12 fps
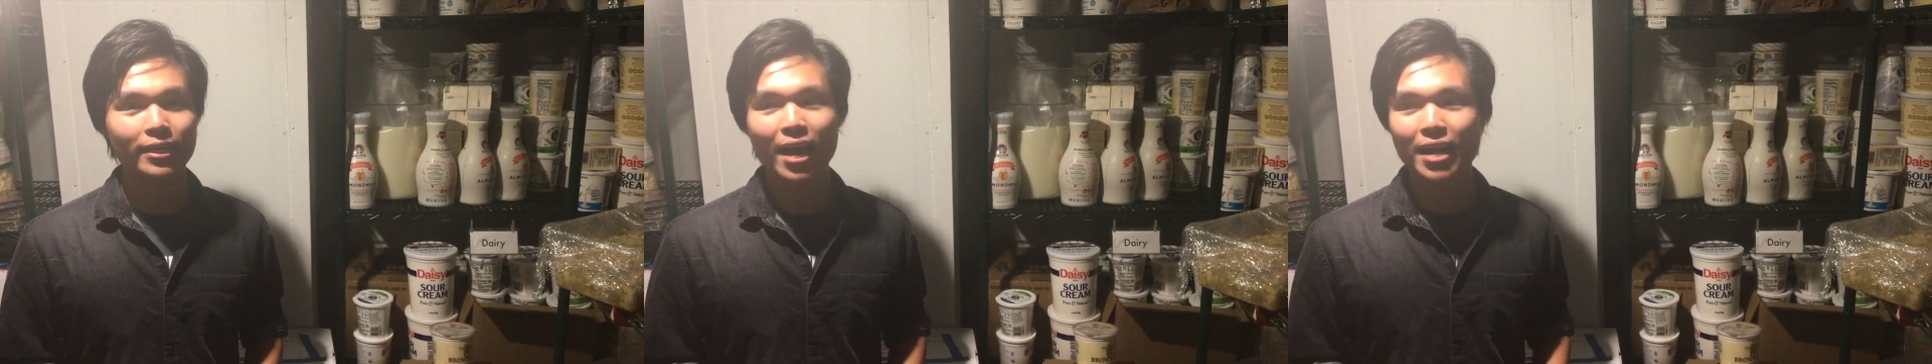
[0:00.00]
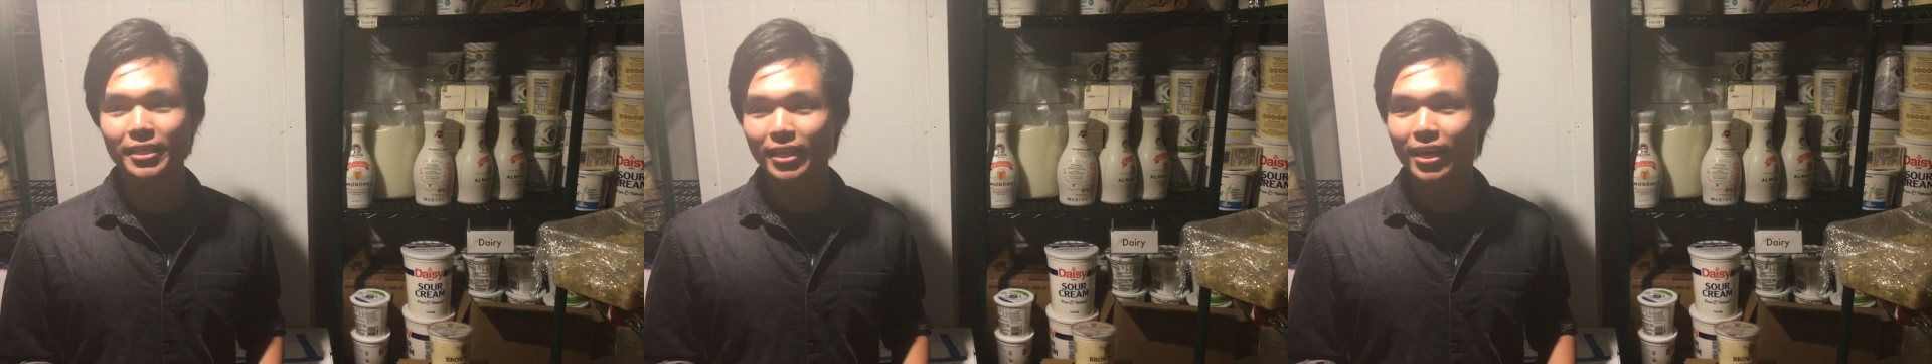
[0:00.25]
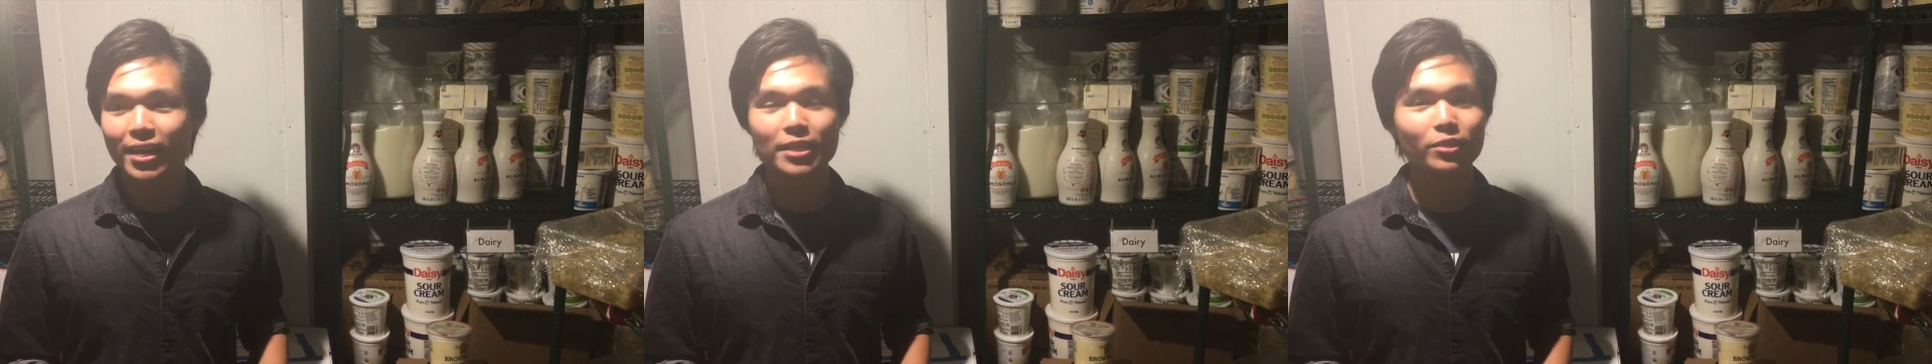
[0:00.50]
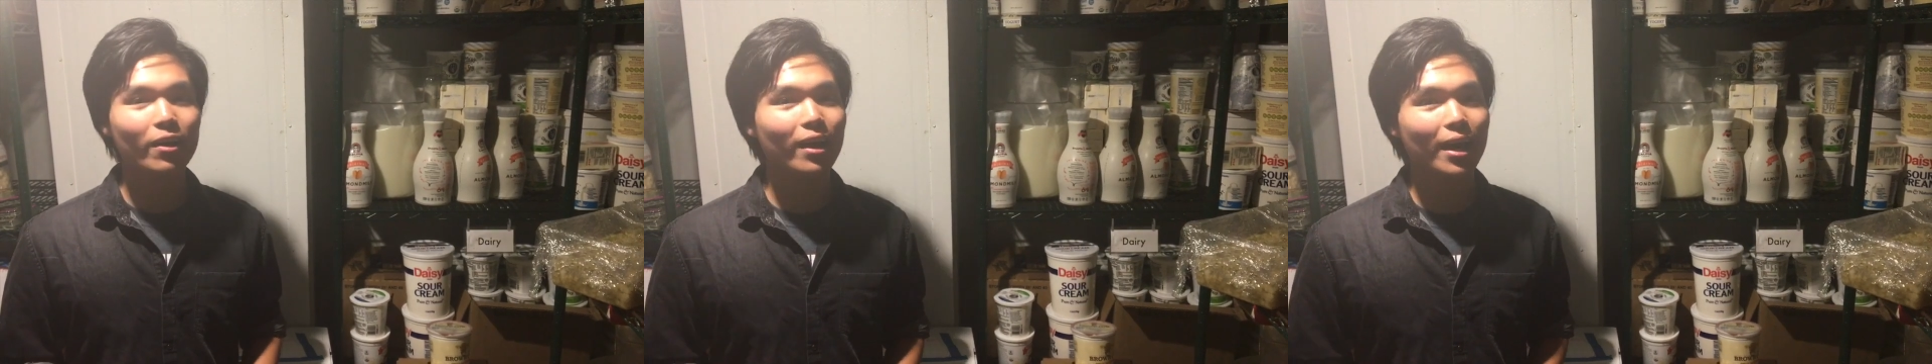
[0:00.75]
That's it. That's
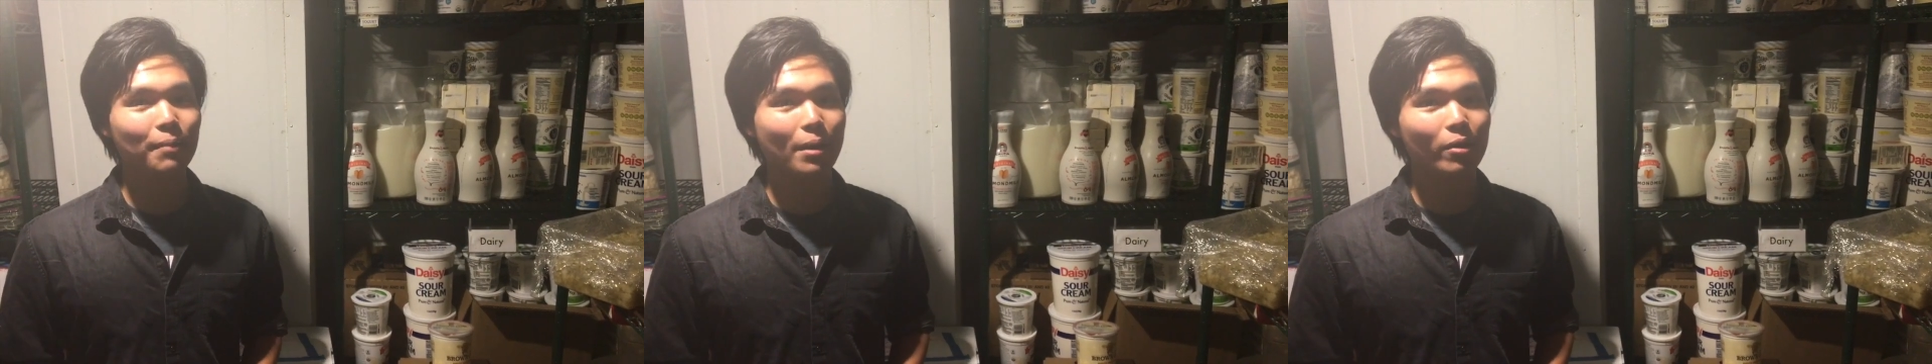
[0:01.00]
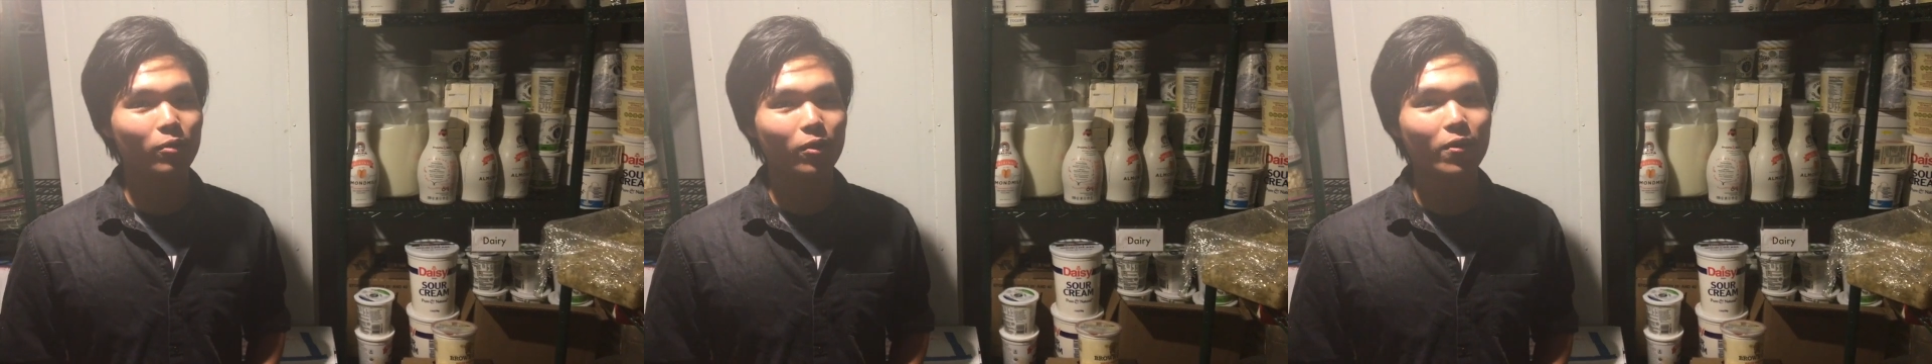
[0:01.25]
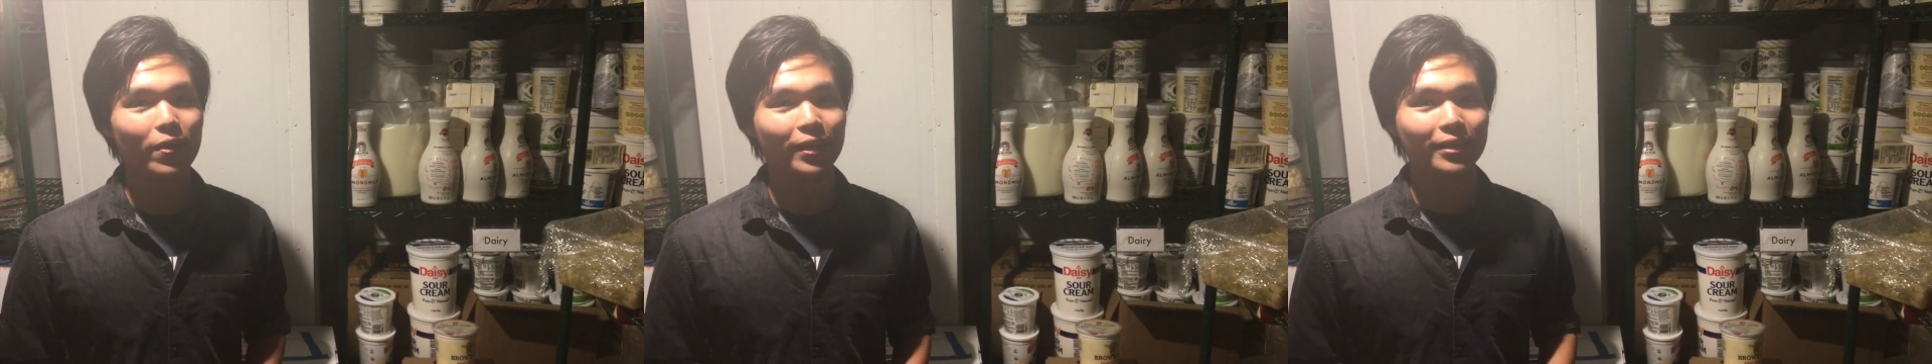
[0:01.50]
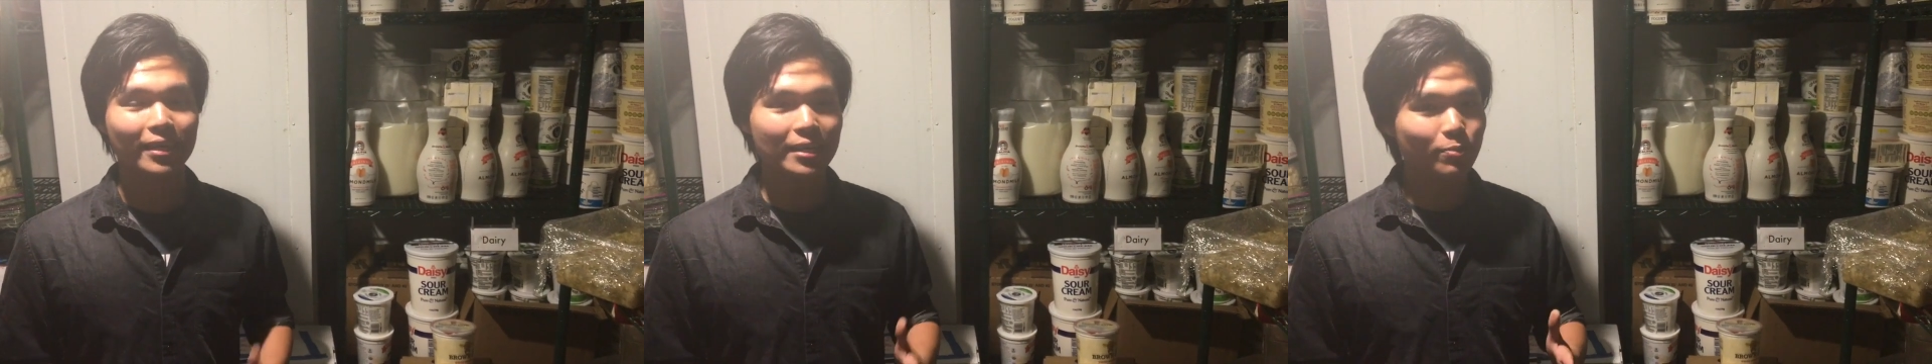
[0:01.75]
all I like about
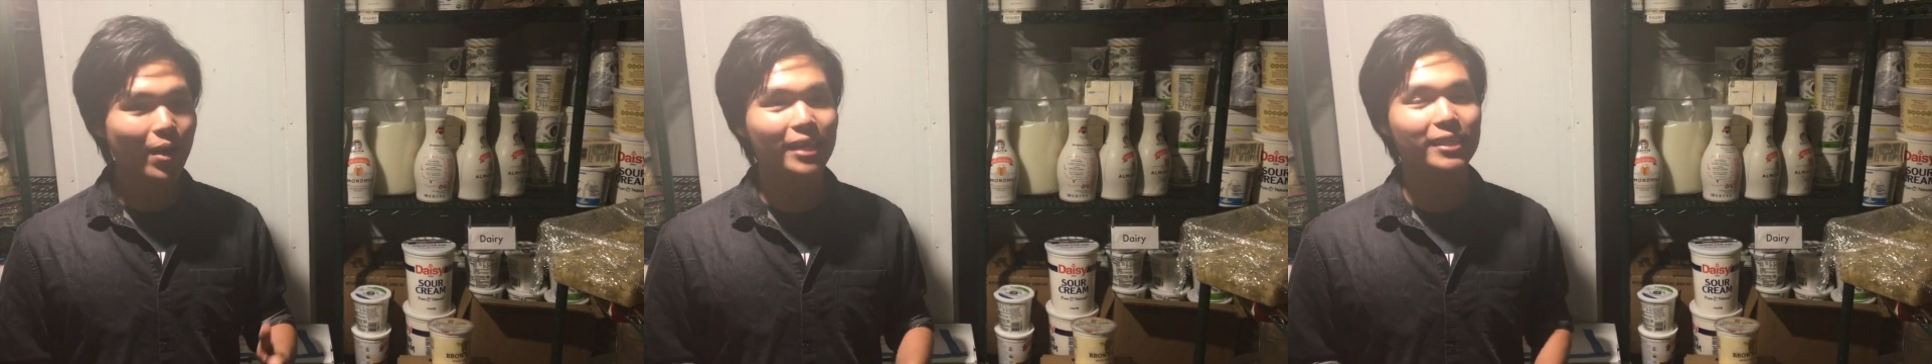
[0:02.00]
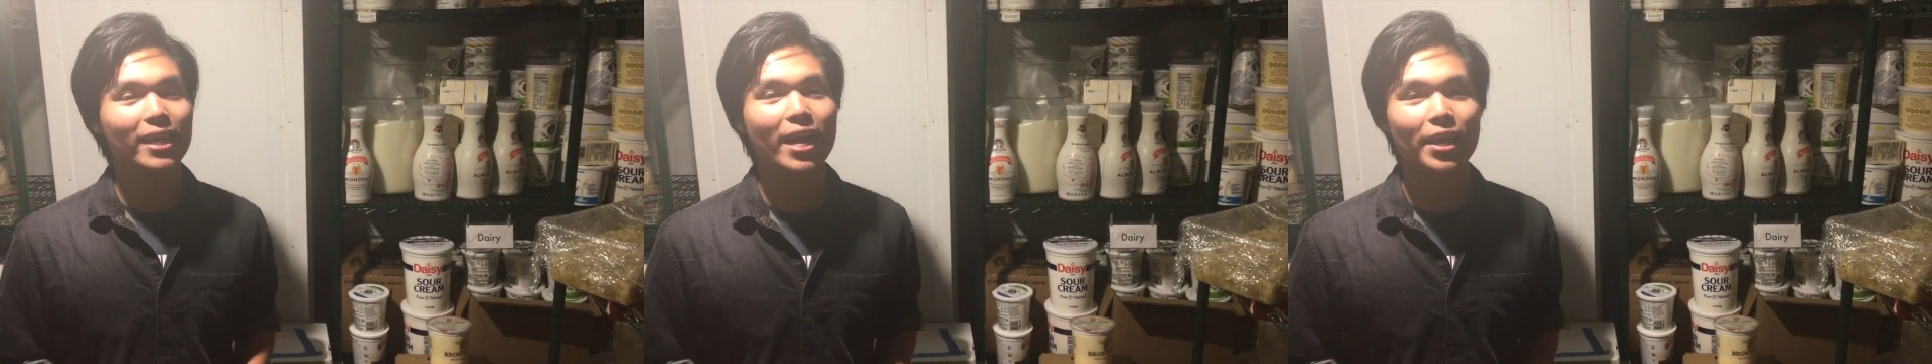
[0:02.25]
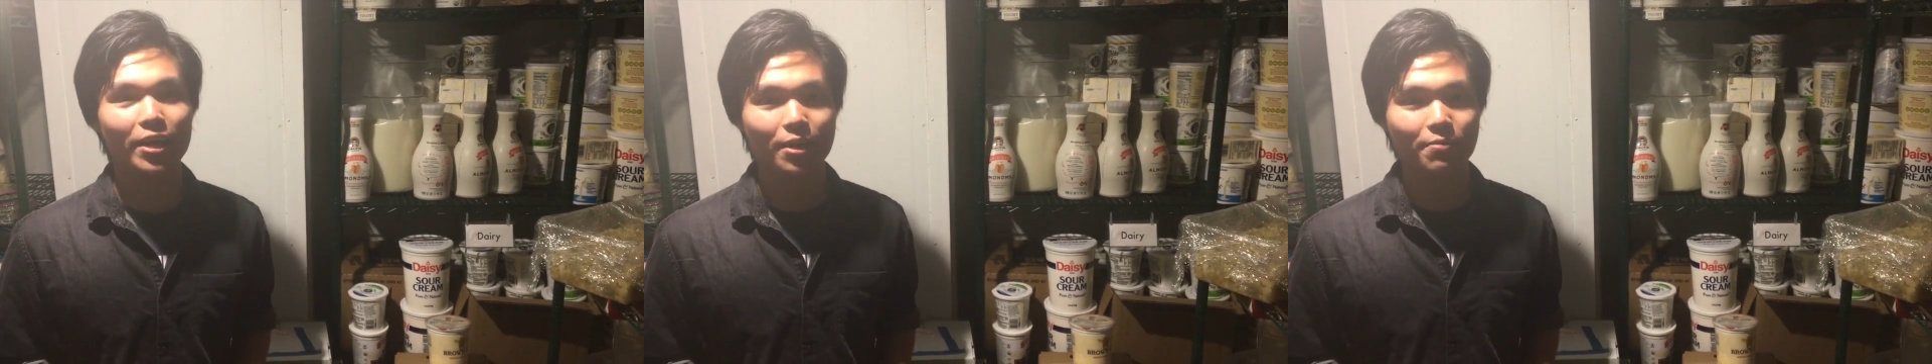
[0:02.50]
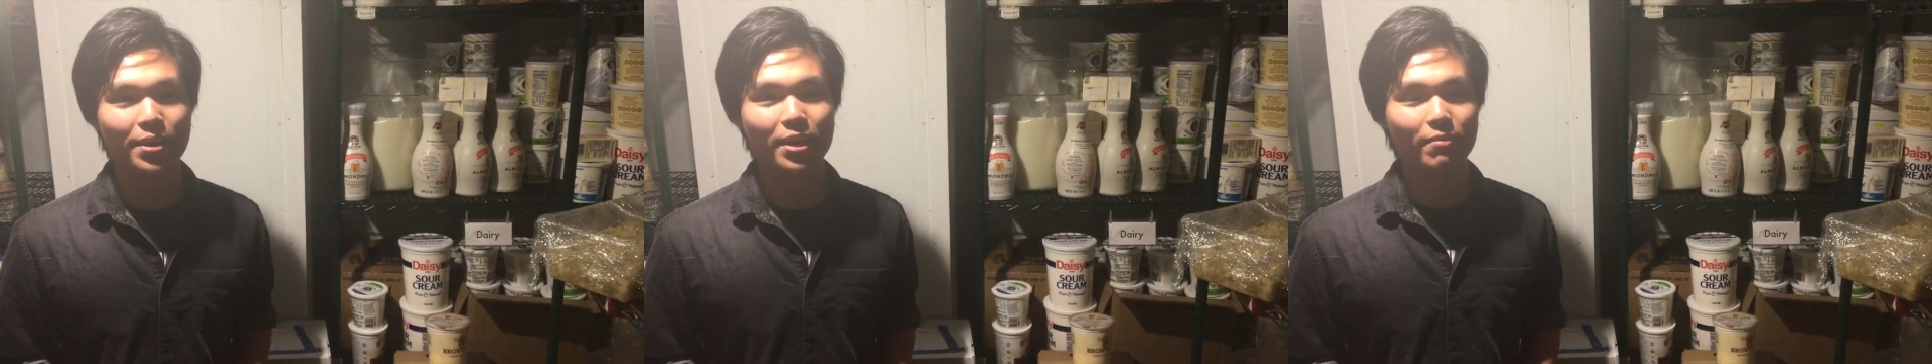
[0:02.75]
Cloyne. That's why I stay here.
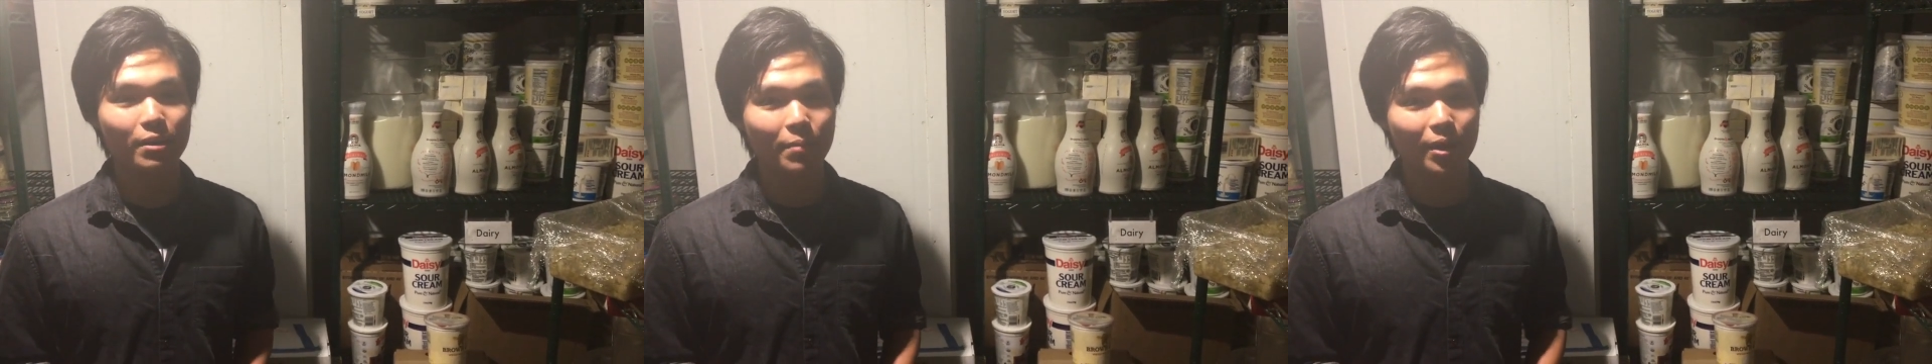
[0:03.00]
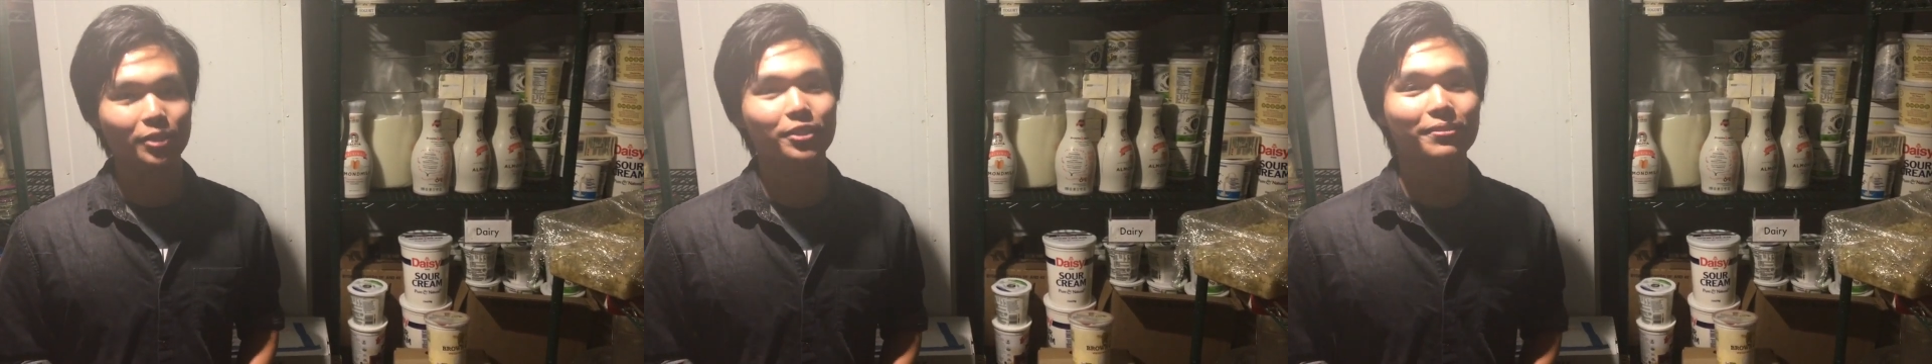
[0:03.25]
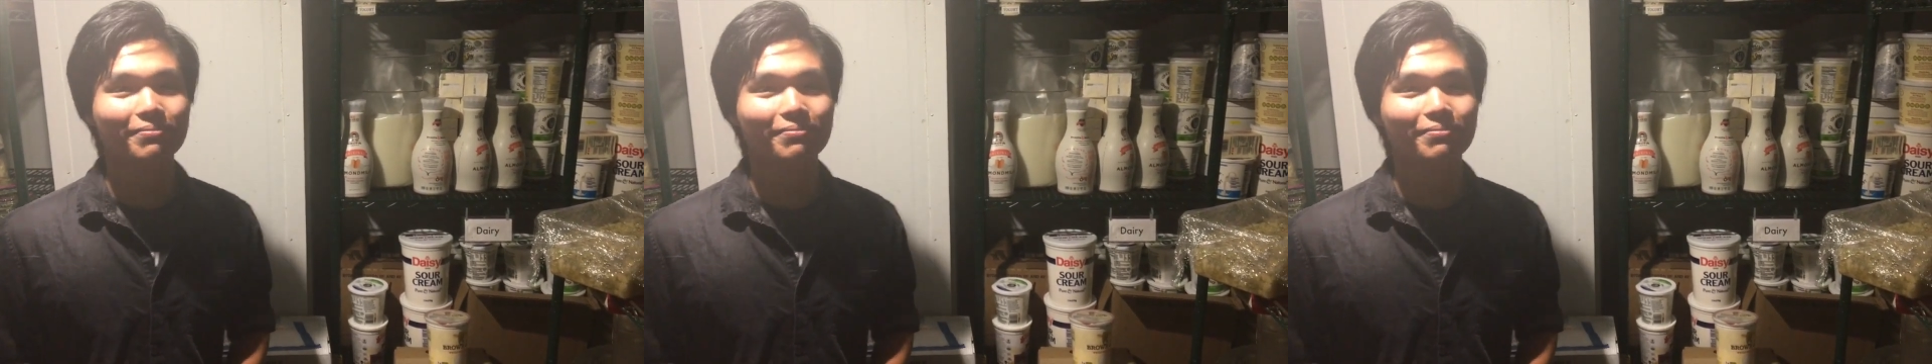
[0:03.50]
Thank you very much.